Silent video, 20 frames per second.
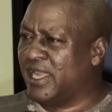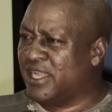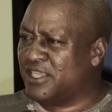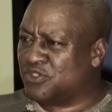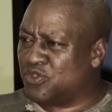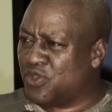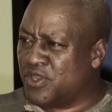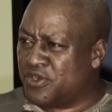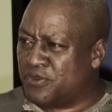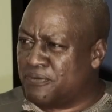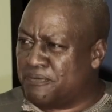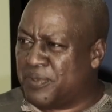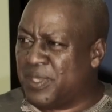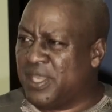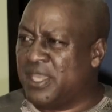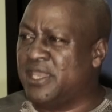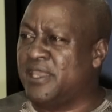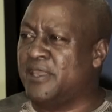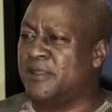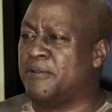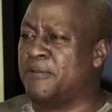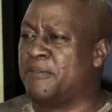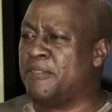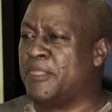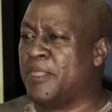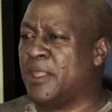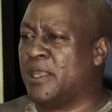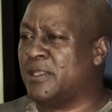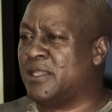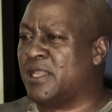is going to be
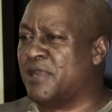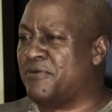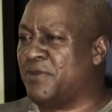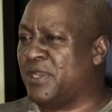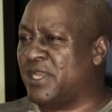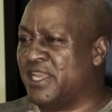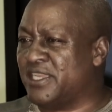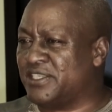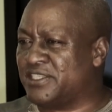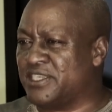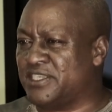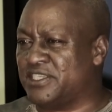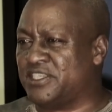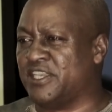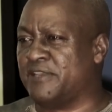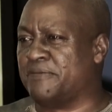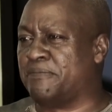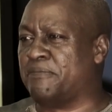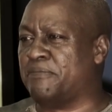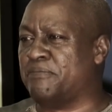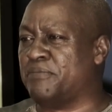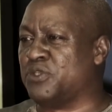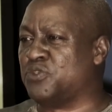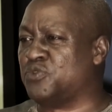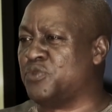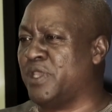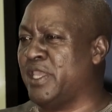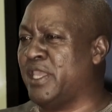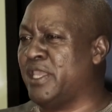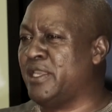the relationship
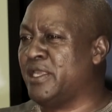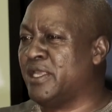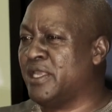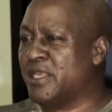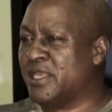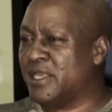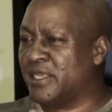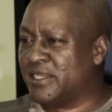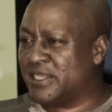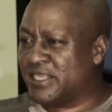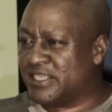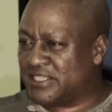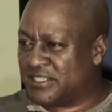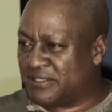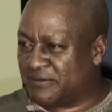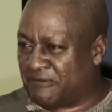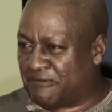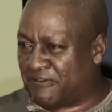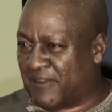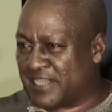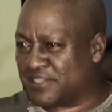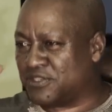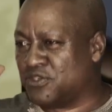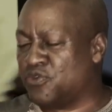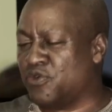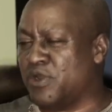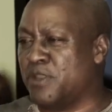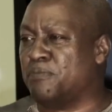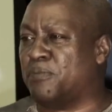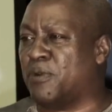between this
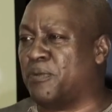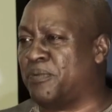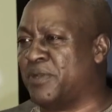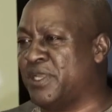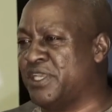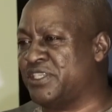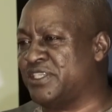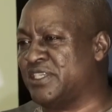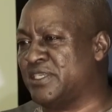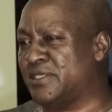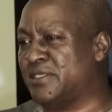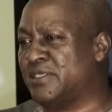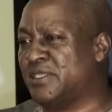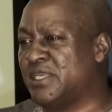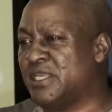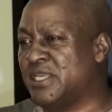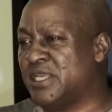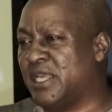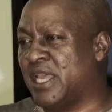fast growing population